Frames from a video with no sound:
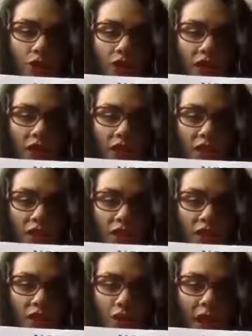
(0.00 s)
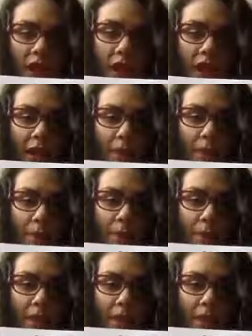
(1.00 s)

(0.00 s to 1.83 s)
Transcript: to change it to E